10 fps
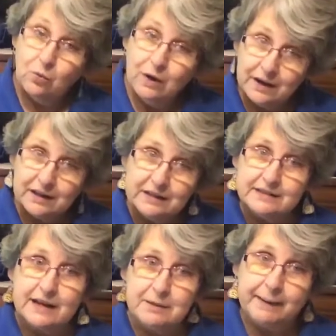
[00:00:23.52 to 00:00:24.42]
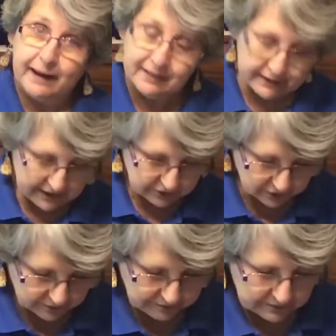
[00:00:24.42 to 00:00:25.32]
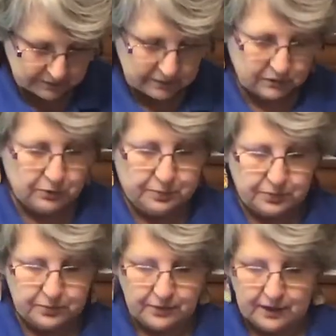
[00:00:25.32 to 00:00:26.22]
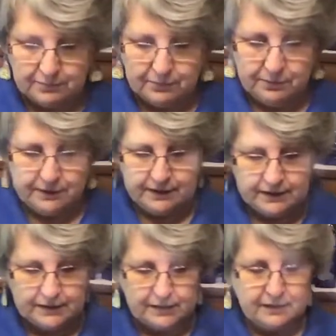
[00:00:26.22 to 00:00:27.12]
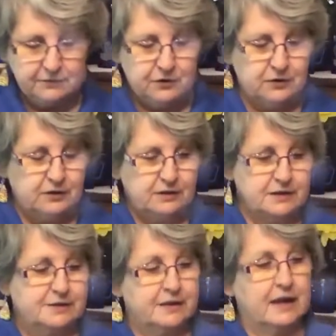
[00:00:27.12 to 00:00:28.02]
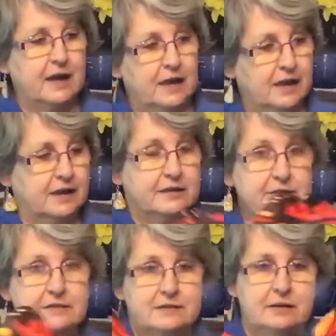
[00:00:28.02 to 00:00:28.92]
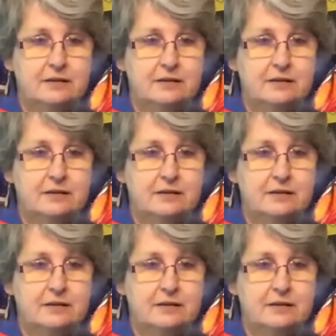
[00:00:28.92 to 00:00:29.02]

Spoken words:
what is a pollinator? You probably have heard of these guys,